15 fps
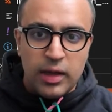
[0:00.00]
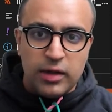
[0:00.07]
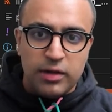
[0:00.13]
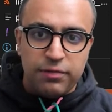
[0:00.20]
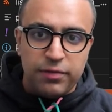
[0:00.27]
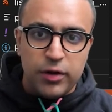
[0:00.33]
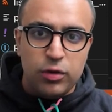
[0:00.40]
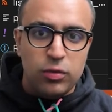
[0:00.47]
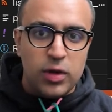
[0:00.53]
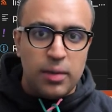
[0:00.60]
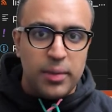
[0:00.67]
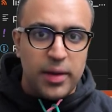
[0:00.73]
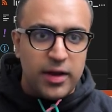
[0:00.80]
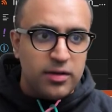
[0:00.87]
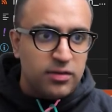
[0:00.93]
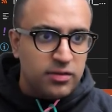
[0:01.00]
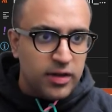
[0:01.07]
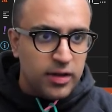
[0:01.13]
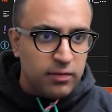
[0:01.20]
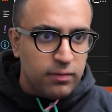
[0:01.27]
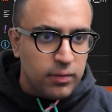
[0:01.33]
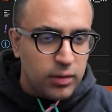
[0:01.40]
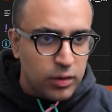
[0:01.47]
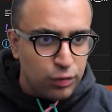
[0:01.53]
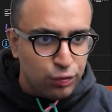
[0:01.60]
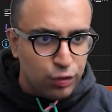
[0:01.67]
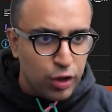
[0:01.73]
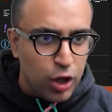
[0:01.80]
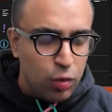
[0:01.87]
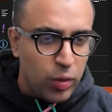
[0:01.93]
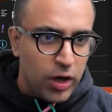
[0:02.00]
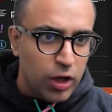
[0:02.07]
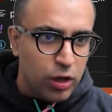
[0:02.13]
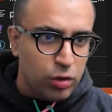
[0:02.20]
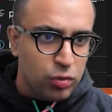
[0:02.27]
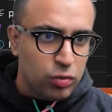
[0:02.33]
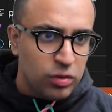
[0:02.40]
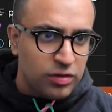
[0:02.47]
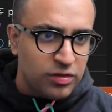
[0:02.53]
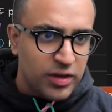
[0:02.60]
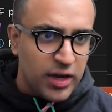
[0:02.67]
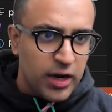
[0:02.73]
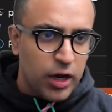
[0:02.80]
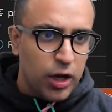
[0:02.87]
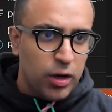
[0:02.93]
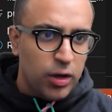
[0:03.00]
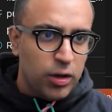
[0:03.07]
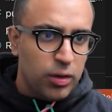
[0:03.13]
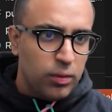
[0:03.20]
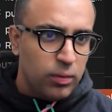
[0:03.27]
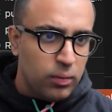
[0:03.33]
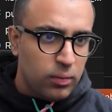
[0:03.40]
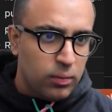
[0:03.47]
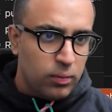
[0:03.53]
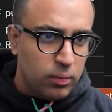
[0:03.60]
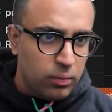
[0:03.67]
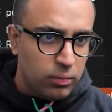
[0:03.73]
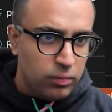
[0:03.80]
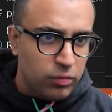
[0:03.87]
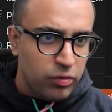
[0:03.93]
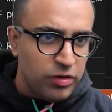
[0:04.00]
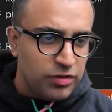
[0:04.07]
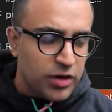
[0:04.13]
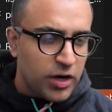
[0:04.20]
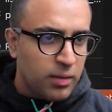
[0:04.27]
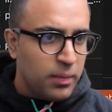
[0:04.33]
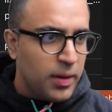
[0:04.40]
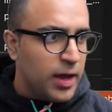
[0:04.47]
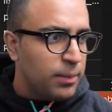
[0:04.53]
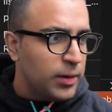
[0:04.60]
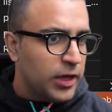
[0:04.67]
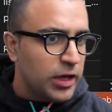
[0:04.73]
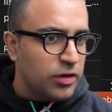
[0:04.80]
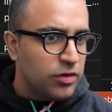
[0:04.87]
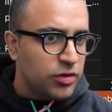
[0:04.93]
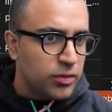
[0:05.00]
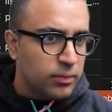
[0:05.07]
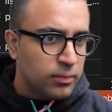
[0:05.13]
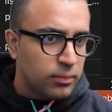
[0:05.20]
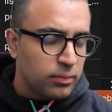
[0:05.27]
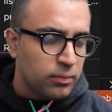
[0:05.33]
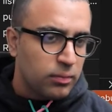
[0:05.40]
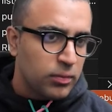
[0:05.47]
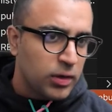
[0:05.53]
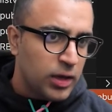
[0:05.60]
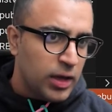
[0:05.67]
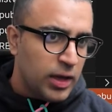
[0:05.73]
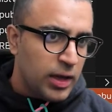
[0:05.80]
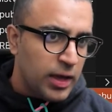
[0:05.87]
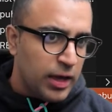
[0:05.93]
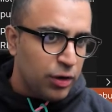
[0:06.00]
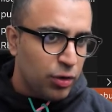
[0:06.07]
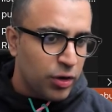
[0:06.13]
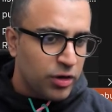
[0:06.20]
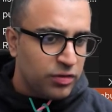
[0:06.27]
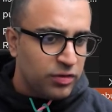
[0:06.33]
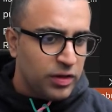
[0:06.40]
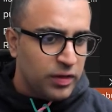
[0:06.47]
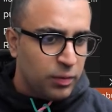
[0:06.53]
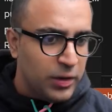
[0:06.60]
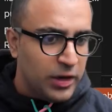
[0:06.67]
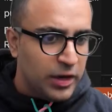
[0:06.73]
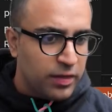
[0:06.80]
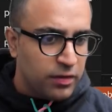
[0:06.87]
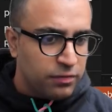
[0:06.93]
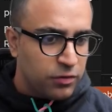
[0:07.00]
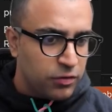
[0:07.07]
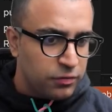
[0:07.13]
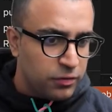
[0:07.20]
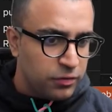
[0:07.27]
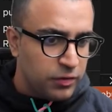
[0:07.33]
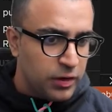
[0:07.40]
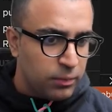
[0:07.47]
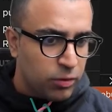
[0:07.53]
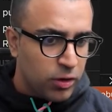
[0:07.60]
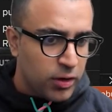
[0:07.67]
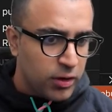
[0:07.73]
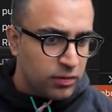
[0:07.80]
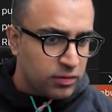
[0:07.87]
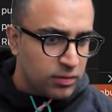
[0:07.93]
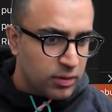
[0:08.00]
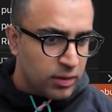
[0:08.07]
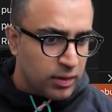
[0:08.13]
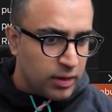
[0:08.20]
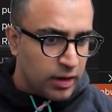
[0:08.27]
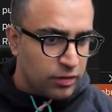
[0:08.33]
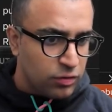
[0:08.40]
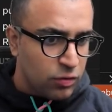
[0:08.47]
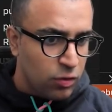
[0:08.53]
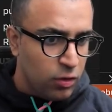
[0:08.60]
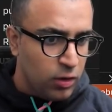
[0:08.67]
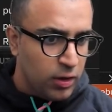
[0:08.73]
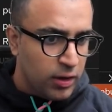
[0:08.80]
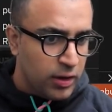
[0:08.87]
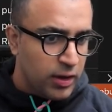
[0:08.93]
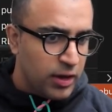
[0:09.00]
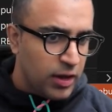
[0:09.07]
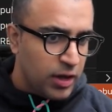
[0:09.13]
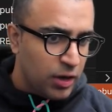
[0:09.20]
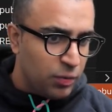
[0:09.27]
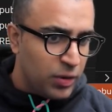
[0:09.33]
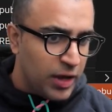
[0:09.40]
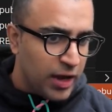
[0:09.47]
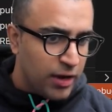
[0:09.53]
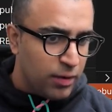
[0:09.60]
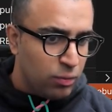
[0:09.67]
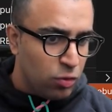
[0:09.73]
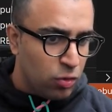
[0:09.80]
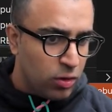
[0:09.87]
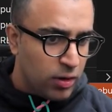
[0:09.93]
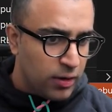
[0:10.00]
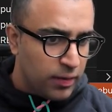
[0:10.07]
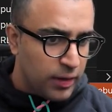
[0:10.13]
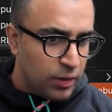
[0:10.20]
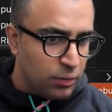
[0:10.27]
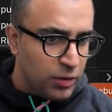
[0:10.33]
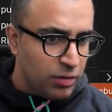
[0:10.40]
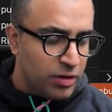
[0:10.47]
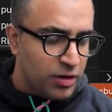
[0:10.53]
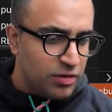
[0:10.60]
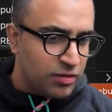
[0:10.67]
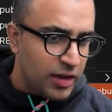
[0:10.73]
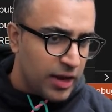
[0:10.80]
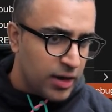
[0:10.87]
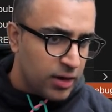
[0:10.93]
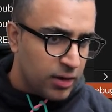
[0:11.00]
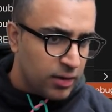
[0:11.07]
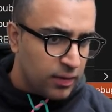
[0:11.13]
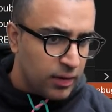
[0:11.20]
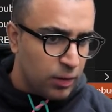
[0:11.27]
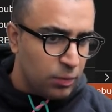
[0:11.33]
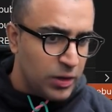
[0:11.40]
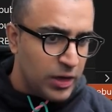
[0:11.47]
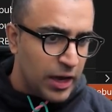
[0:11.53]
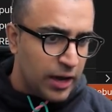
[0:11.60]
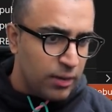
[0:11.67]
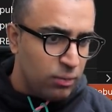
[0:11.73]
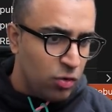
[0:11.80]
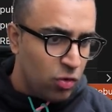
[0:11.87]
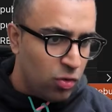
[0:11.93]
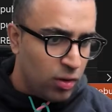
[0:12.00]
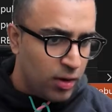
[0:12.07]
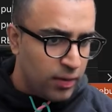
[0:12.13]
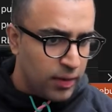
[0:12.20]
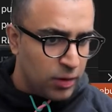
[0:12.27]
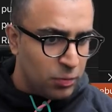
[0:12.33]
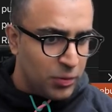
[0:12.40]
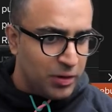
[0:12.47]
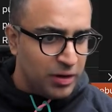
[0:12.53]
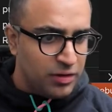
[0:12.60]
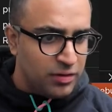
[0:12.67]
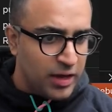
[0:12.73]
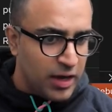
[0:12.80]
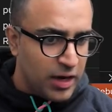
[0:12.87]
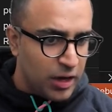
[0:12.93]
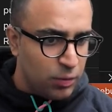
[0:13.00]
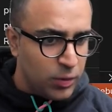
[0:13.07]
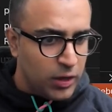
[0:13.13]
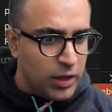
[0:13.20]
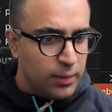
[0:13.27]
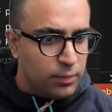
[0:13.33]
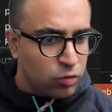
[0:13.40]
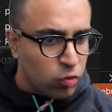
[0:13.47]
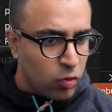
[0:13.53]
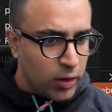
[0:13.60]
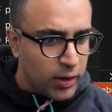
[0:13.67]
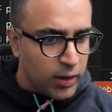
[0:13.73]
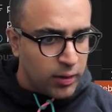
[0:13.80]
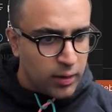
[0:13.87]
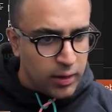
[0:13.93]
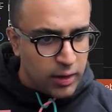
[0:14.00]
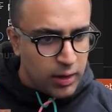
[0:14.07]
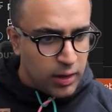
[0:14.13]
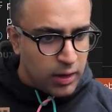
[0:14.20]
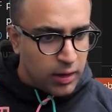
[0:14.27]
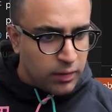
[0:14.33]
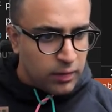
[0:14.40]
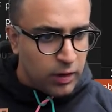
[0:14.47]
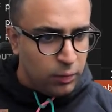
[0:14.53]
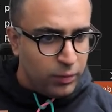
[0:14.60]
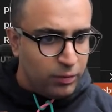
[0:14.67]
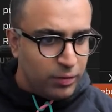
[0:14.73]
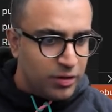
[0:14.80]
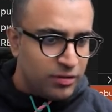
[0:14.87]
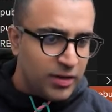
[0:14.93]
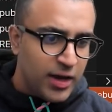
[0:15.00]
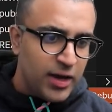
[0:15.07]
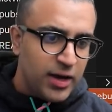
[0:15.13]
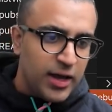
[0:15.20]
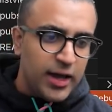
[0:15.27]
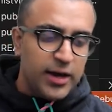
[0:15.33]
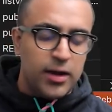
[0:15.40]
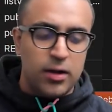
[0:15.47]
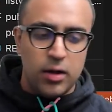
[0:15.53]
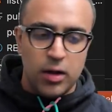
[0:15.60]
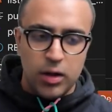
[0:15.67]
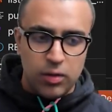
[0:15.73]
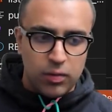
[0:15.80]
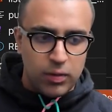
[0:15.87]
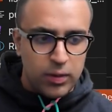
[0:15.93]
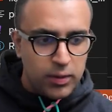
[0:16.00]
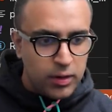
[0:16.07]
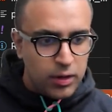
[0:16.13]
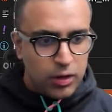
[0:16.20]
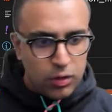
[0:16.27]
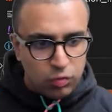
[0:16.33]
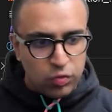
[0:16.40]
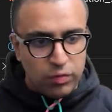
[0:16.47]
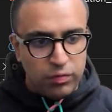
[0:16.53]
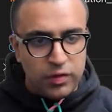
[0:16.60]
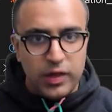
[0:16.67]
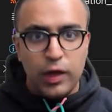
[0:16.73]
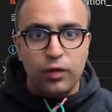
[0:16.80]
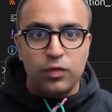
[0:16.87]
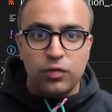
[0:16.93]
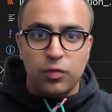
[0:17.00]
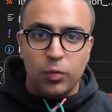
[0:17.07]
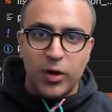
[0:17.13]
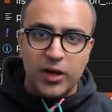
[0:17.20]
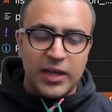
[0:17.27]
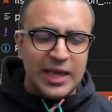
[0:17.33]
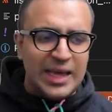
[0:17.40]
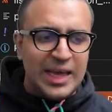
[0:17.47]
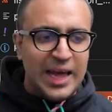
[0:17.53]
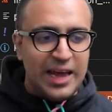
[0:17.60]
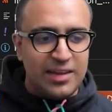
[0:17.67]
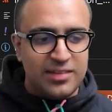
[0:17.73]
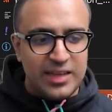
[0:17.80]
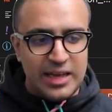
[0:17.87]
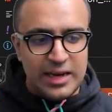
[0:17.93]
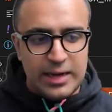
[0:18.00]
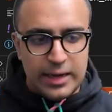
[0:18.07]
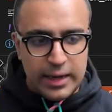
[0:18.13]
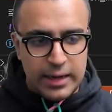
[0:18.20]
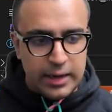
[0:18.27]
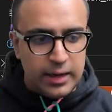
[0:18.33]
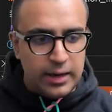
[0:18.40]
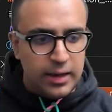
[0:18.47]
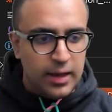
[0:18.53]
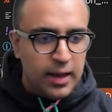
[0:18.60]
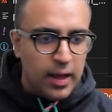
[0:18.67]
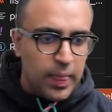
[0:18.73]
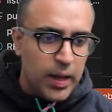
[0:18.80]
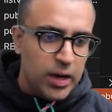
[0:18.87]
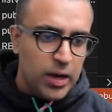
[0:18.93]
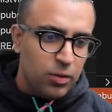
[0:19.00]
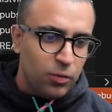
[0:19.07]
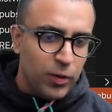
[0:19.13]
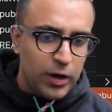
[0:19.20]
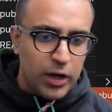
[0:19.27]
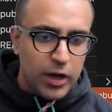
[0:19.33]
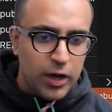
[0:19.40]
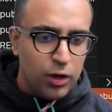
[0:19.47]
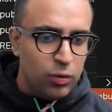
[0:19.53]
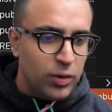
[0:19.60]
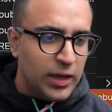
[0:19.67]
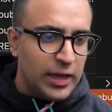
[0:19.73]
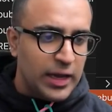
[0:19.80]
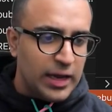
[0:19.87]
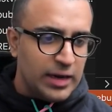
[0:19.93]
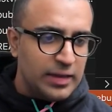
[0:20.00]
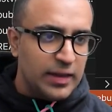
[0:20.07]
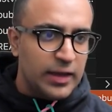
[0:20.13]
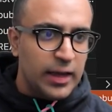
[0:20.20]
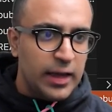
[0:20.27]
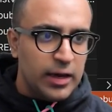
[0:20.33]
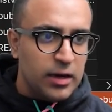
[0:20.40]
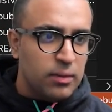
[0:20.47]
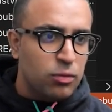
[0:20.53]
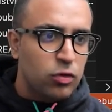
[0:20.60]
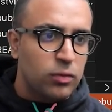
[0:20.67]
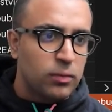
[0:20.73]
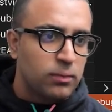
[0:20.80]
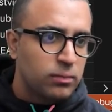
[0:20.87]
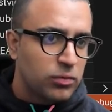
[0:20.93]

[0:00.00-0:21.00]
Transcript: if I do command save. So now what I'll do is that I'll restart my application, and you're gonna see get the first 15 products. I scroll, and we add more, then we reach the end, then we add more, then we reach the end, and we keep scrolling till we reach the end at 100. So everything's working as intended, and then we're not loading anything anymore.